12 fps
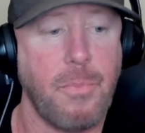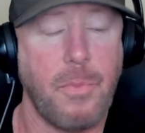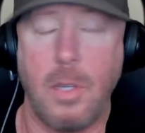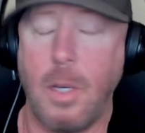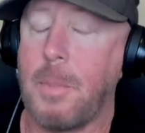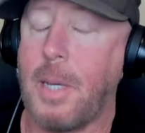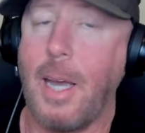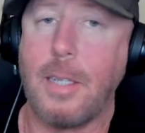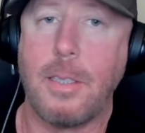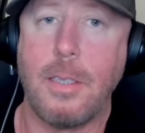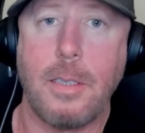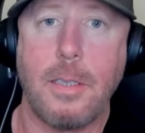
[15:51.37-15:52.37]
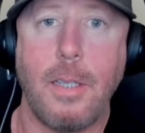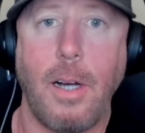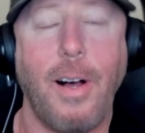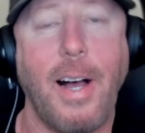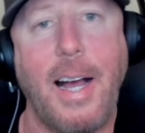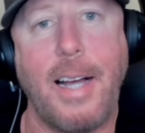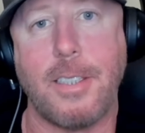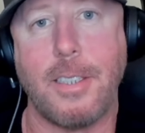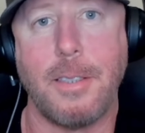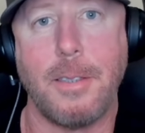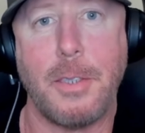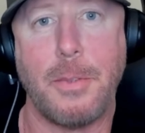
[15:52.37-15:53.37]
Some cases, I'll ask
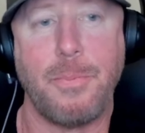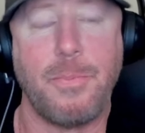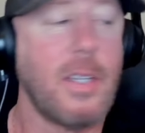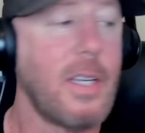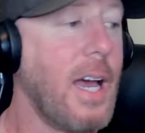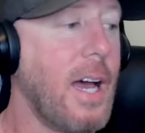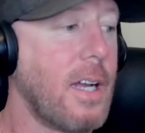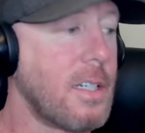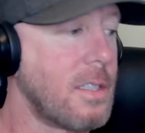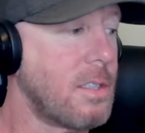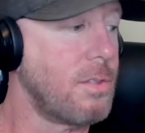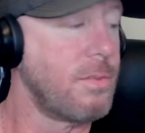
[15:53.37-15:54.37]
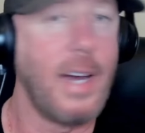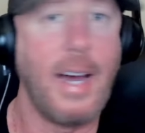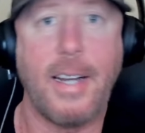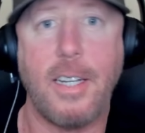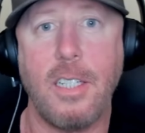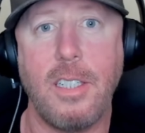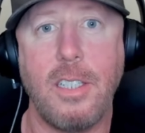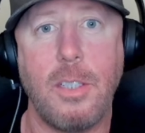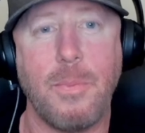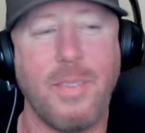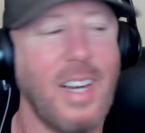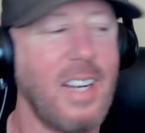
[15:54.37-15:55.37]
them, yeah, did you
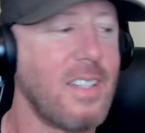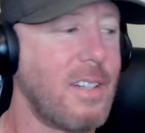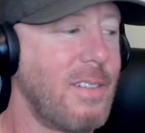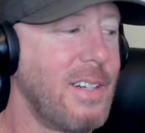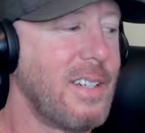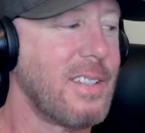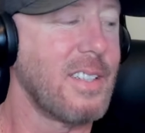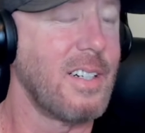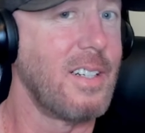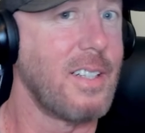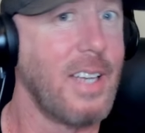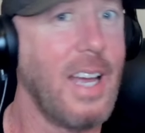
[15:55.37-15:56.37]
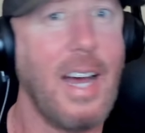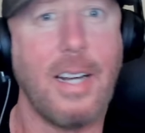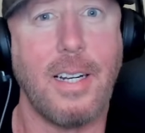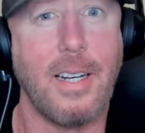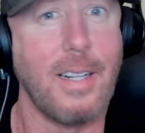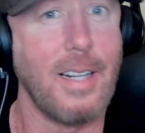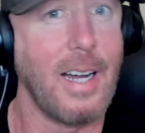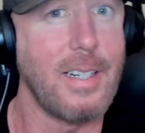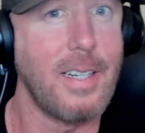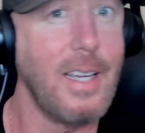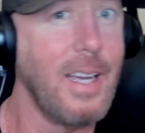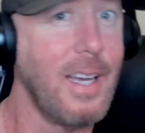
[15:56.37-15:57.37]
vacuum? I look around, it doesn't look, yeah, I
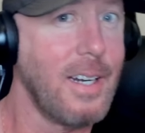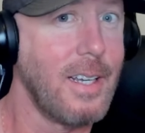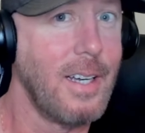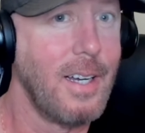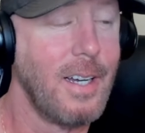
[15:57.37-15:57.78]
did.